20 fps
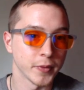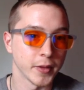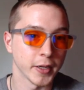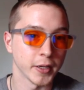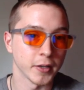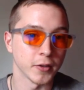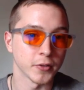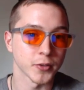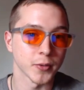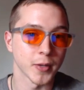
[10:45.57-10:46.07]
It
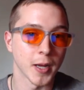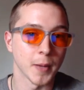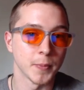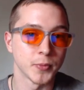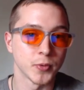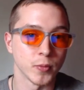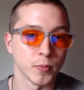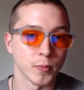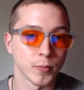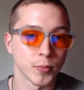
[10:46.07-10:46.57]
can also help
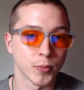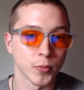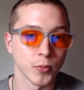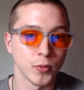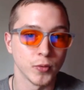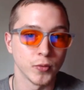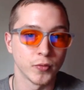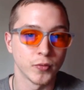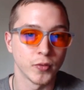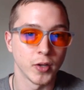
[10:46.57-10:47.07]
to
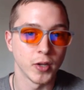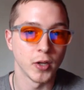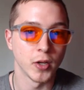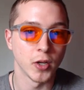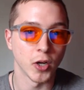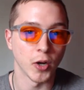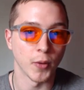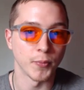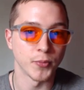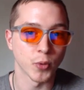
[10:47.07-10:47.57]
improve
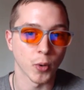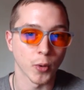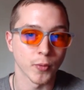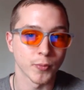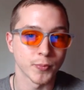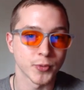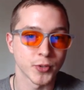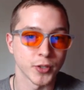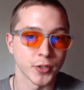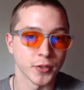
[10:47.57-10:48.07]

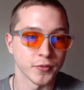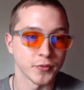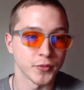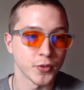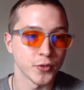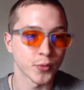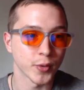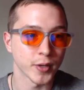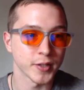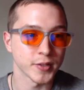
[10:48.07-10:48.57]
absorption of
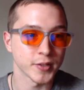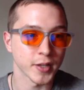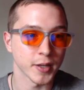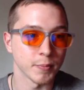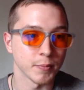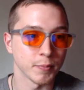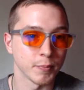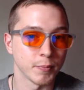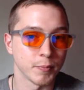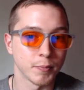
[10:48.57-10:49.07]
nutrients
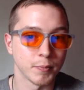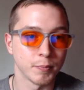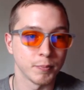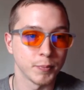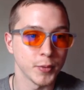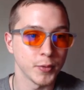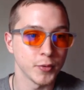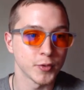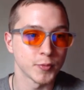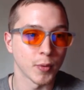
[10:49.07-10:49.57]
and
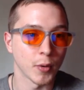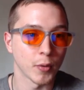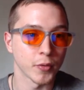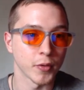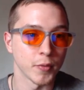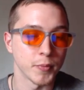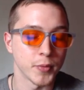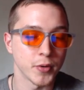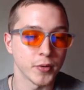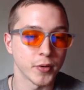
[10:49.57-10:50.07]
boost
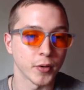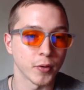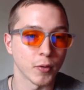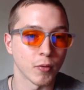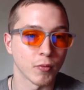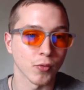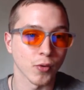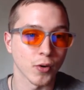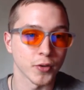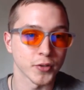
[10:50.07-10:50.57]
both immune and
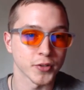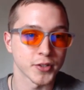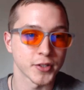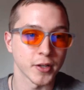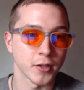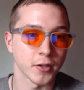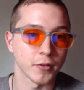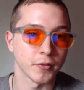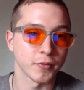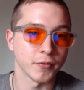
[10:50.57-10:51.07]
overall
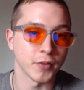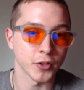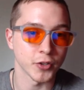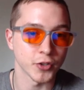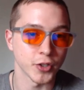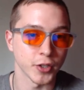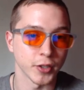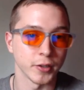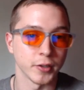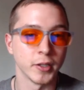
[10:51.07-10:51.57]
cell
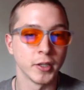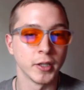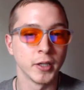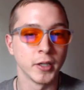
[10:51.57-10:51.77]
function,